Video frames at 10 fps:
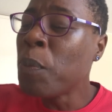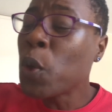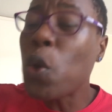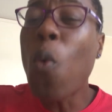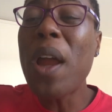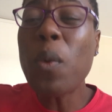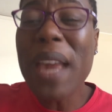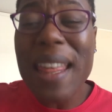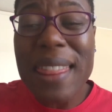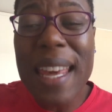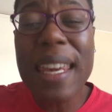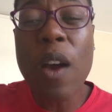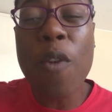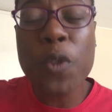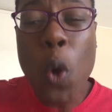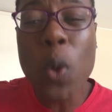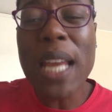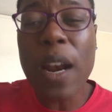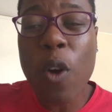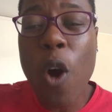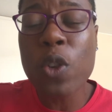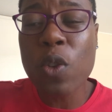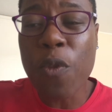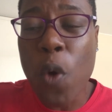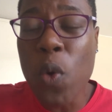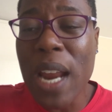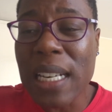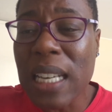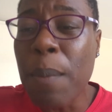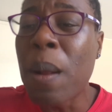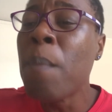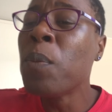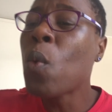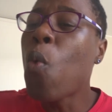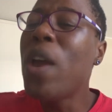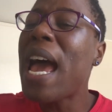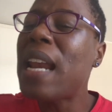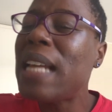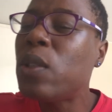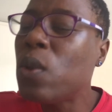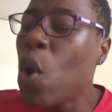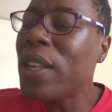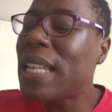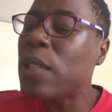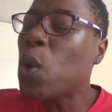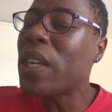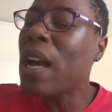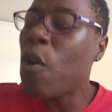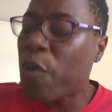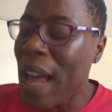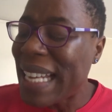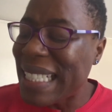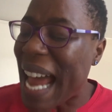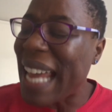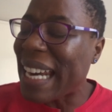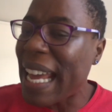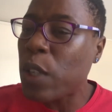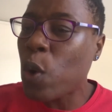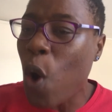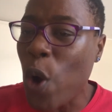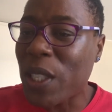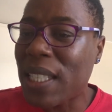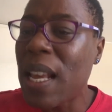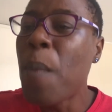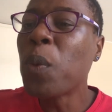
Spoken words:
So when we are thinking of total cost of ownership, we are not just talking of direct costs.